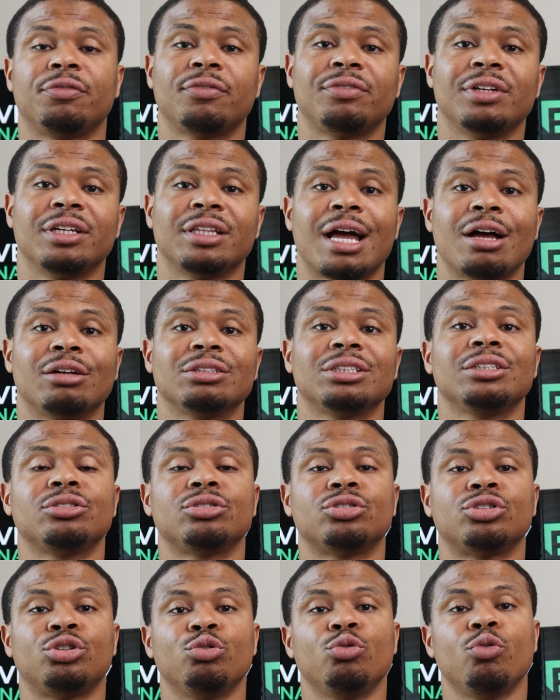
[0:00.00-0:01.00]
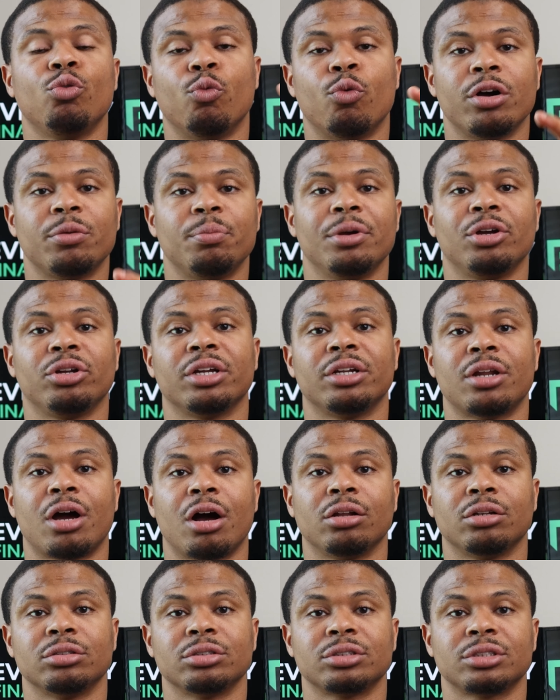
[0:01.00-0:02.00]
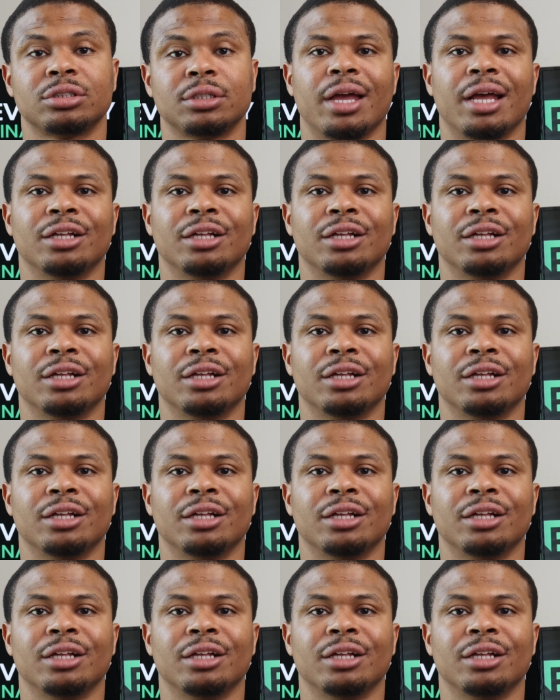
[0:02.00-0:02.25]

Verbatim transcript: fifty thousand dollars to one million dollars.